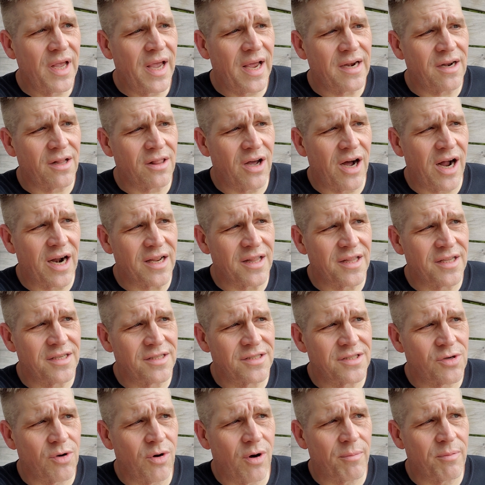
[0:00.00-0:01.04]
And a lot of
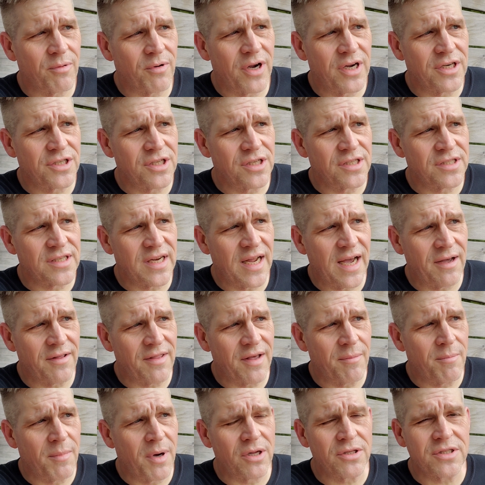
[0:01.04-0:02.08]
these corporations now,
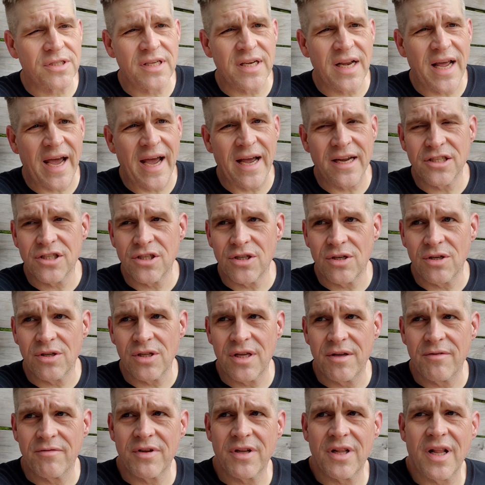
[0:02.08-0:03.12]
they're multinational,
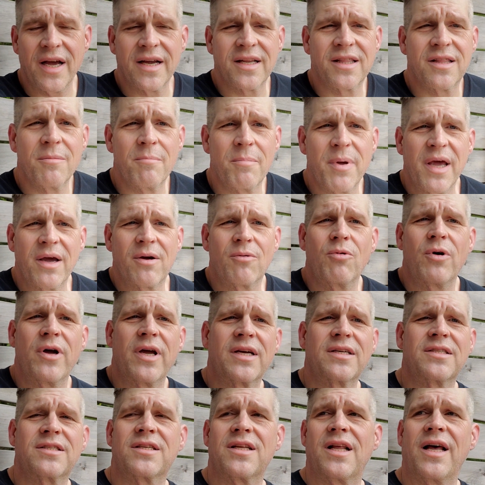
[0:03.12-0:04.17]
even like the big
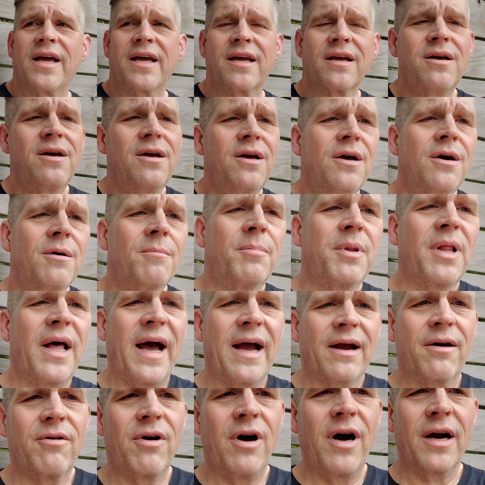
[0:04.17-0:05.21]
wigs like
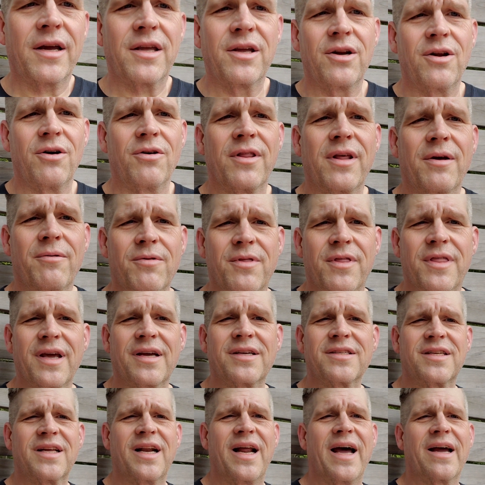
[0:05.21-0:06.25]
BlackRock, the
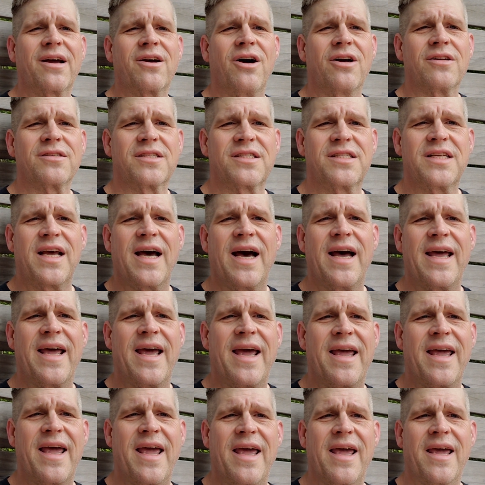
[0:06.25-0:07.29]
things that I call
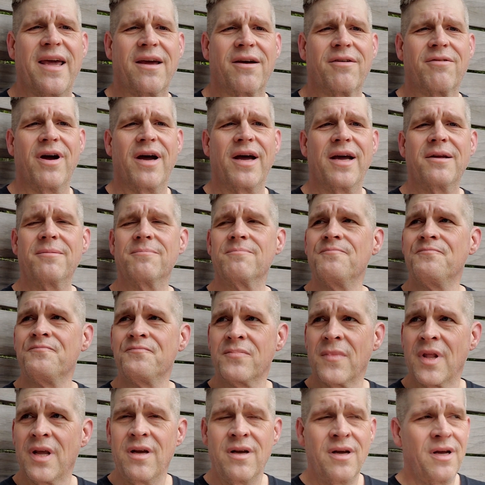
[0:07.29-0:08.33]
CIA Inc., right?
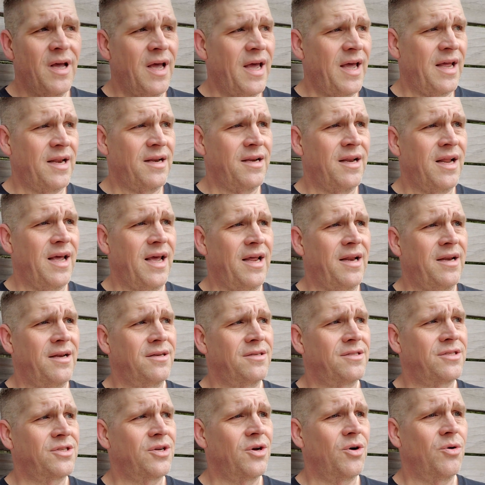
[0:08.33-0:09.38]

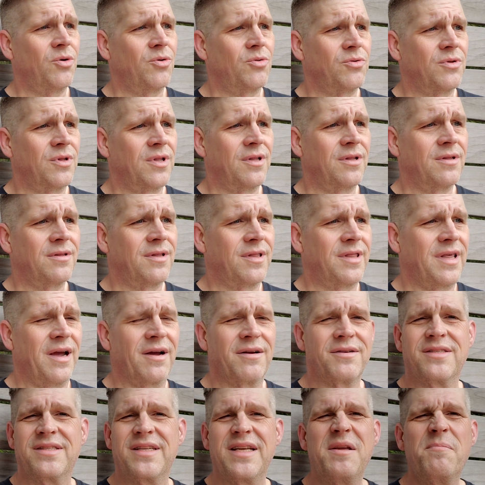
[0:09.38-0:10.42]
And so
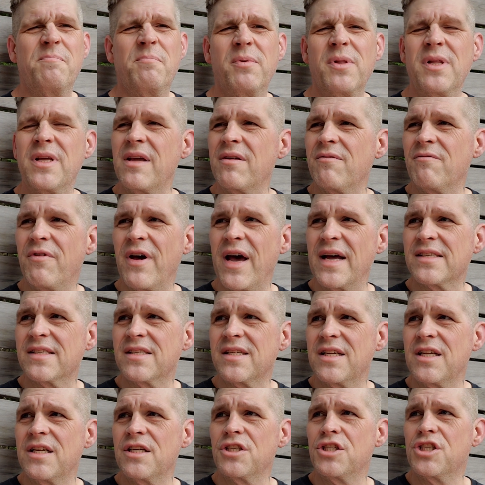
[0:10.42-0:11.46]
they're deeply
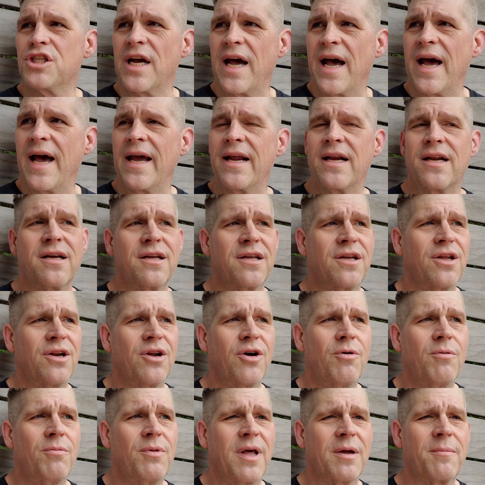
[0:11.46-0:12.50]
invested in China,
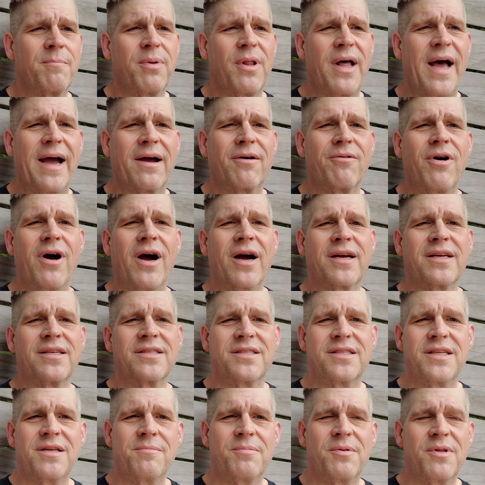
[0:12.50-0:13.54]
like BlackRock is
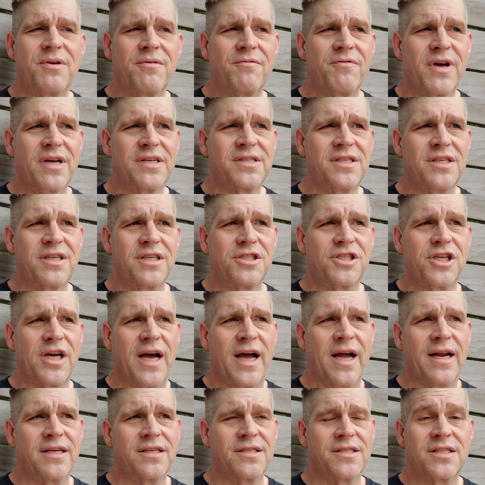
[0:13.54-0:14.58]
deeply invested in
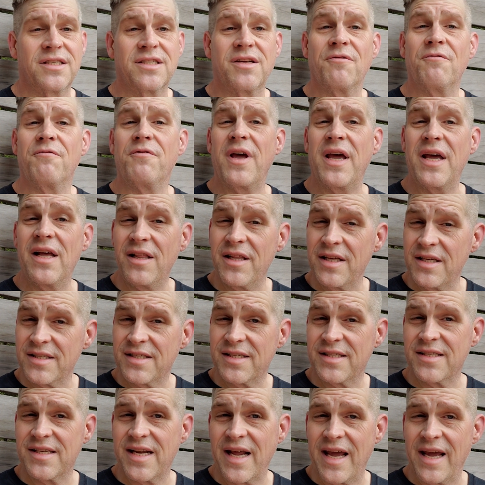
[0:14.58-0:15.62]
China's surveillance
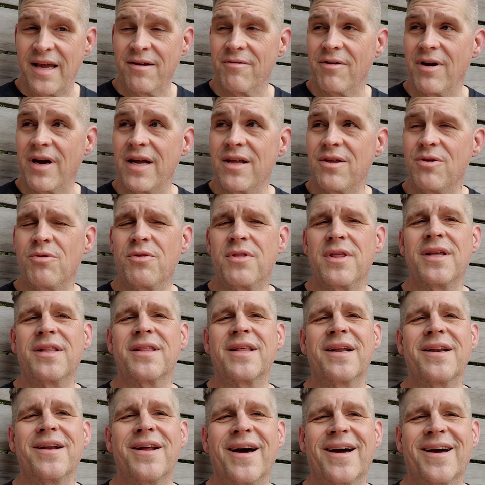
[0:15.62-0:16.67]
state, right? You think
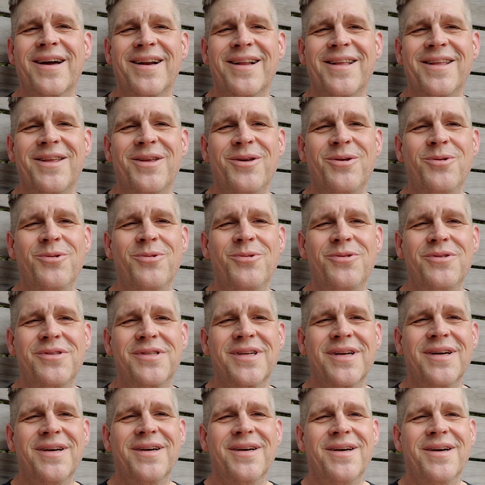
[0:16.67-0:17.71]
they're not going to
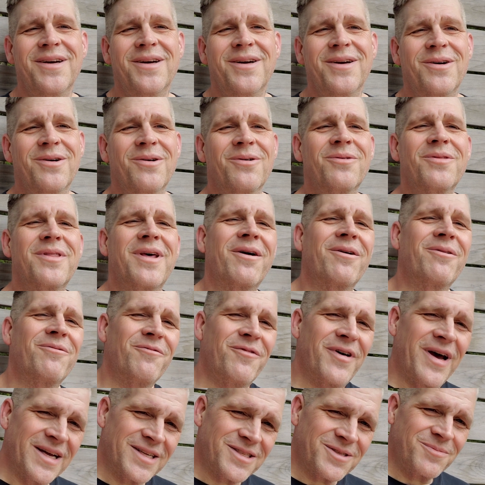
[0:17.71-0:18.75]
use their
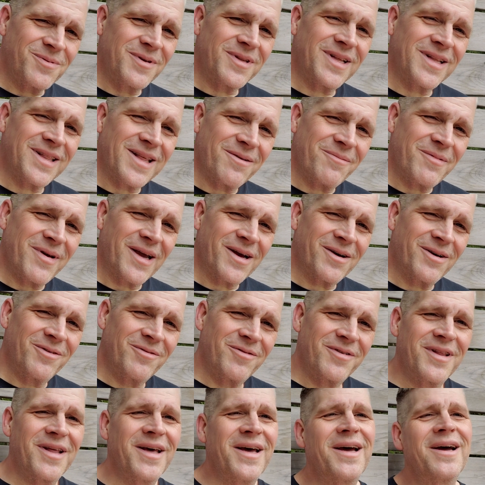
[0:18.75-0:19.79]
investment that they make
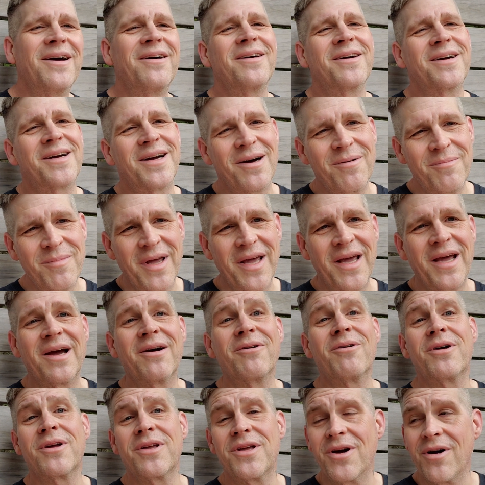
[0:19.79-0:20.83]
over there and come here,
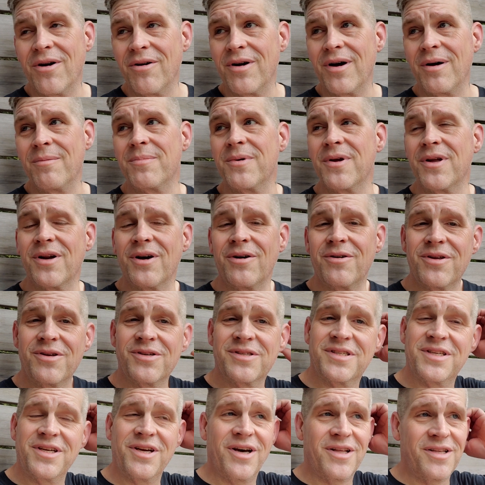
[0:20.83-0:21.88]
or Europe? You
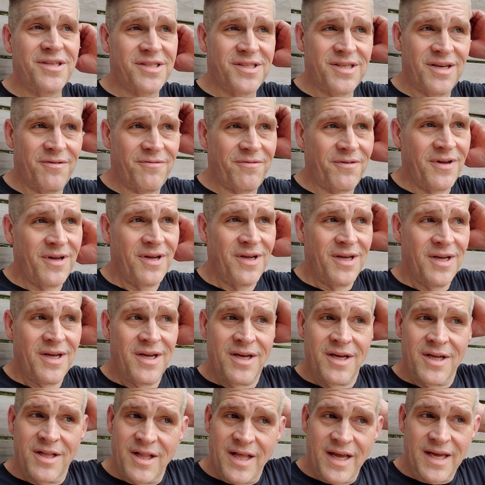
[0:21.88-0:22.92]
see all this stuff,
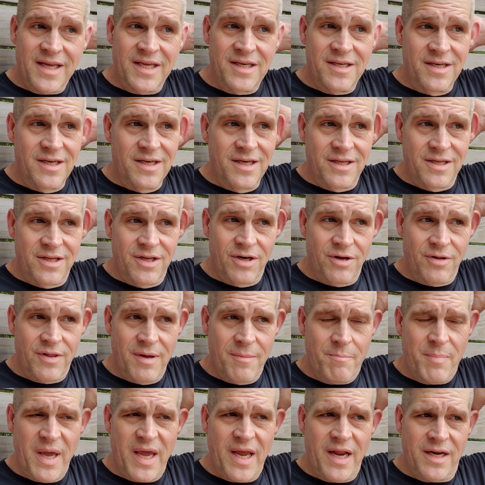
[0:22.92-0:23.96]
like, they're
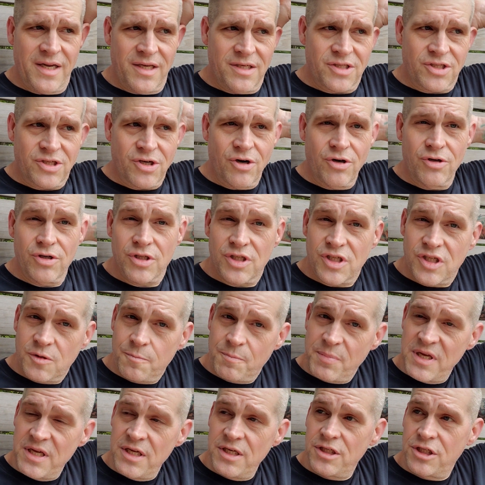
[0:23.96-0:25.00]
banning certain
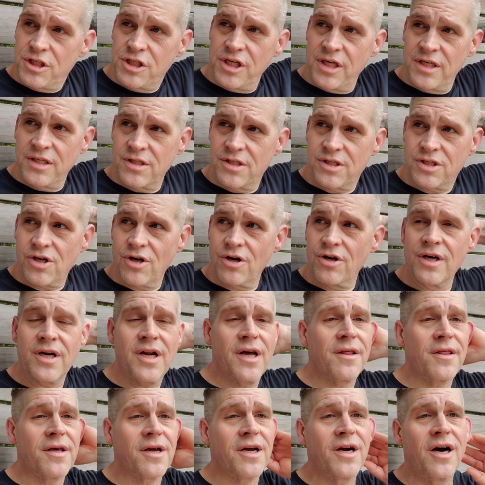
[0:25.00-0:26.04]
speech in certain
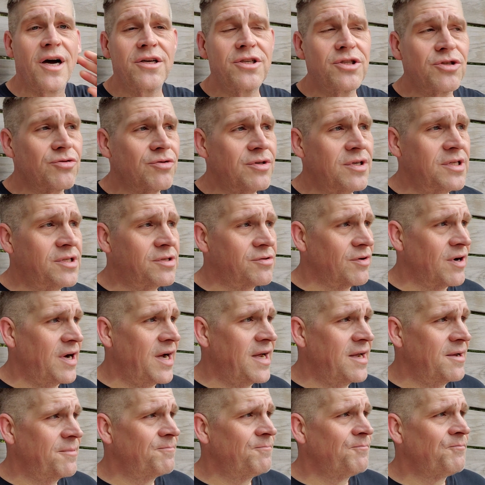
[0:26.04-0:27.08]
other countries,
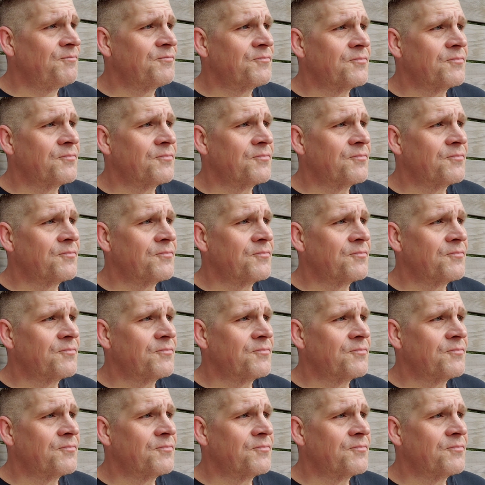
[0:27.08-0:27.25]
right?